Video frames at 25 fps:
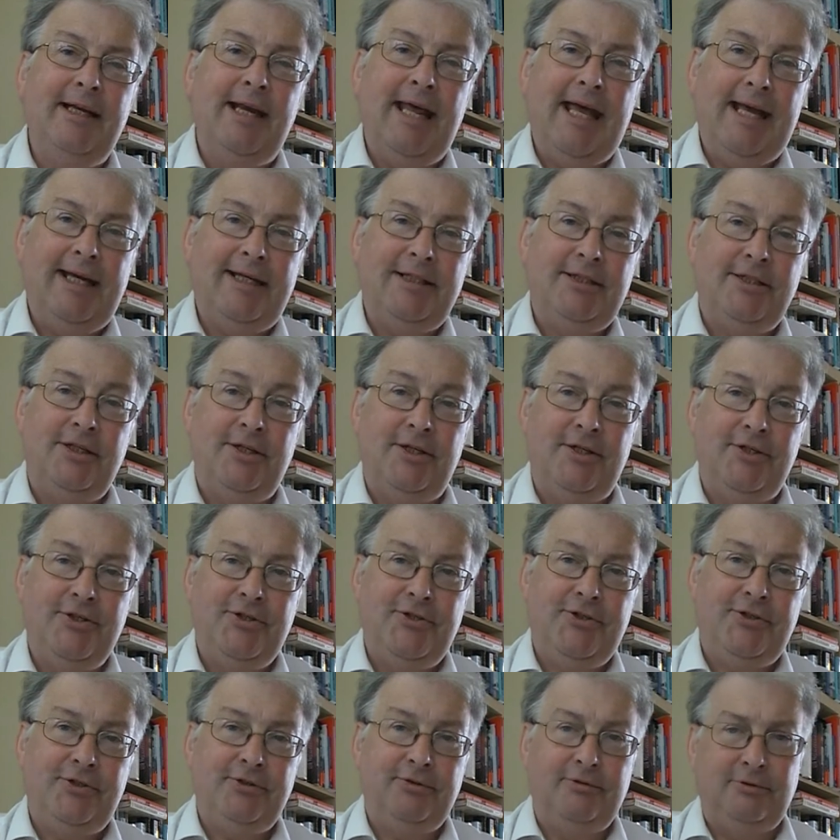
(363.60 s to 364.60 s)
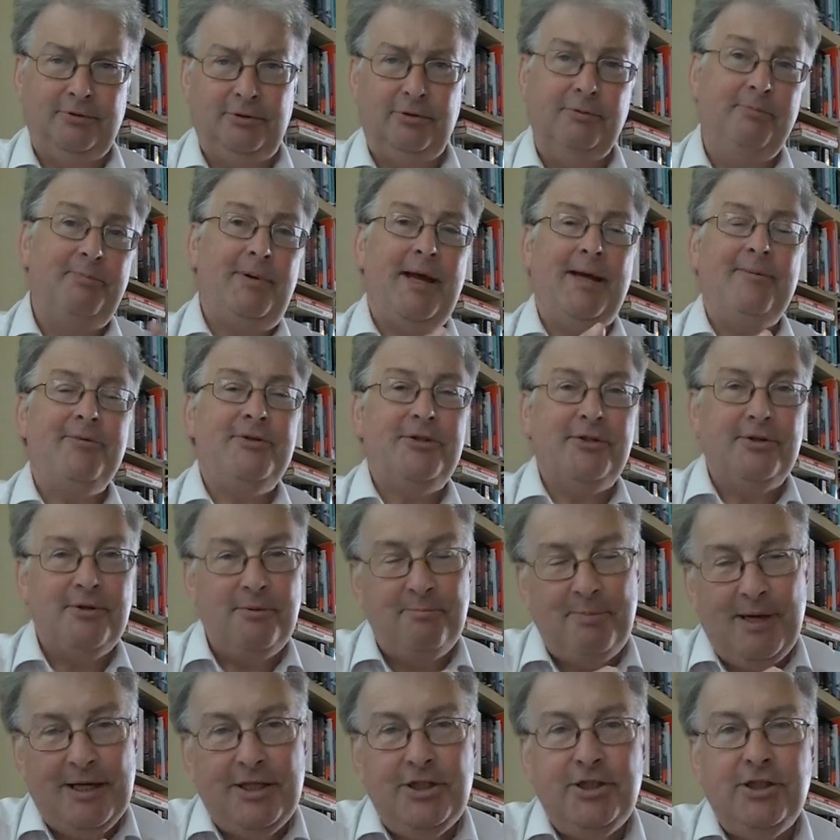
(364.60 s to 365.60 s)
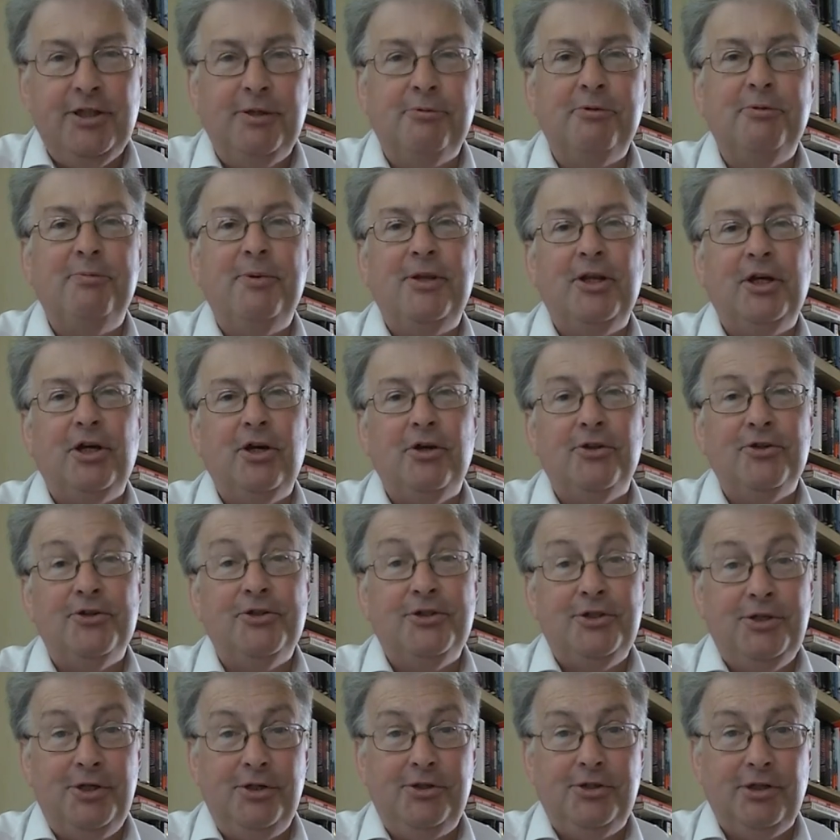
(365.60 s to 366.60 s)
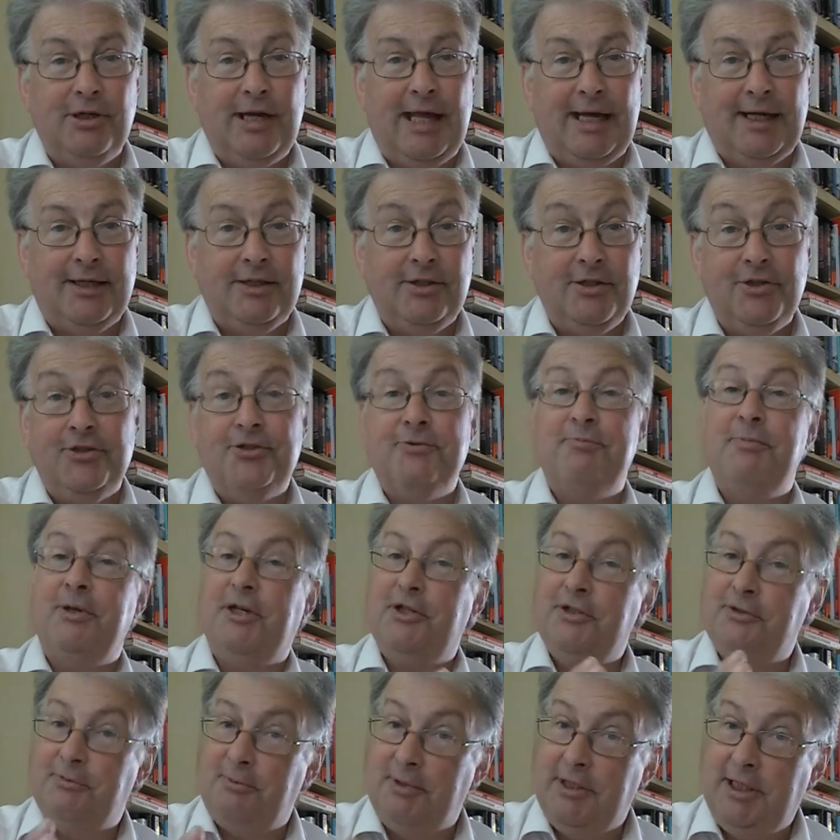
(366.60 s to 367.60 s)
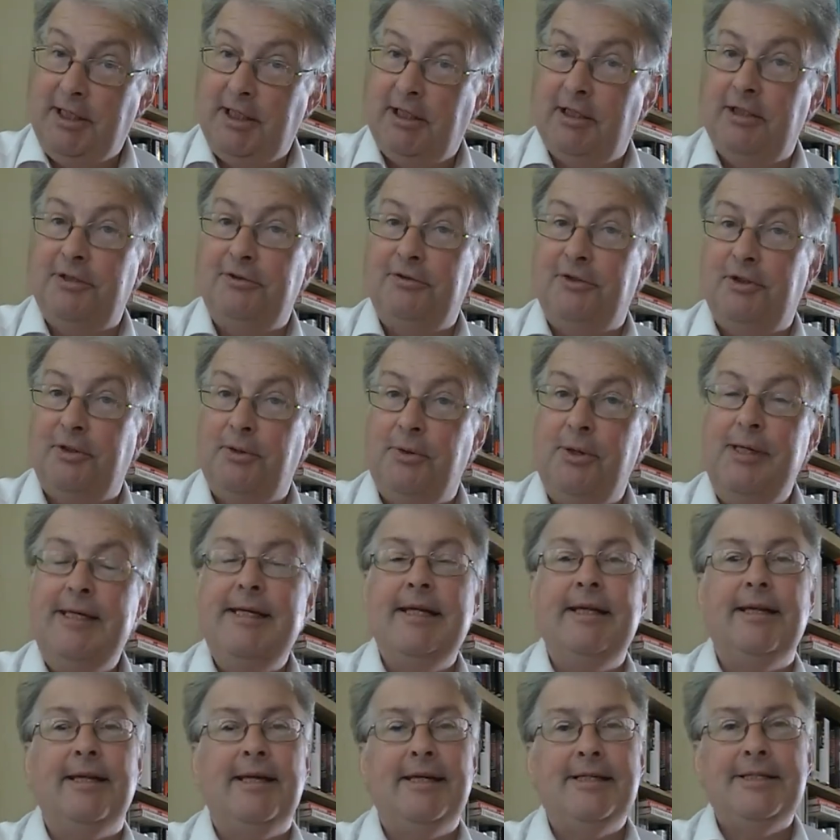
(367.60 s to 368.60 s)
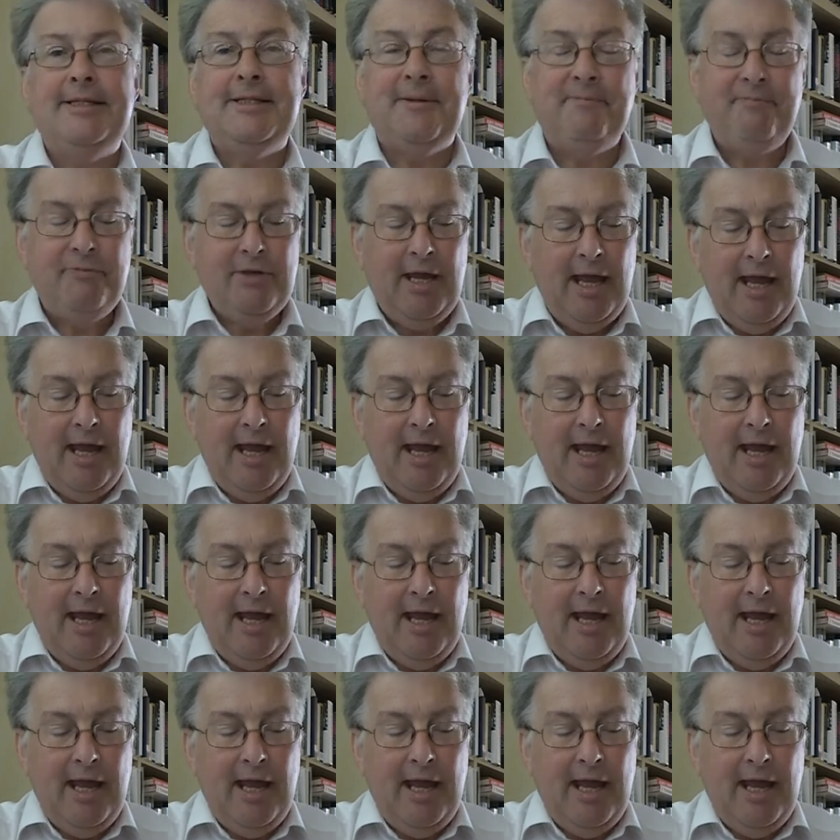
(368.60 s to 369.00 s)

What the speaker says: actors, or perhaps a better term would be the constitutional actors, because we'd include the Queen in this,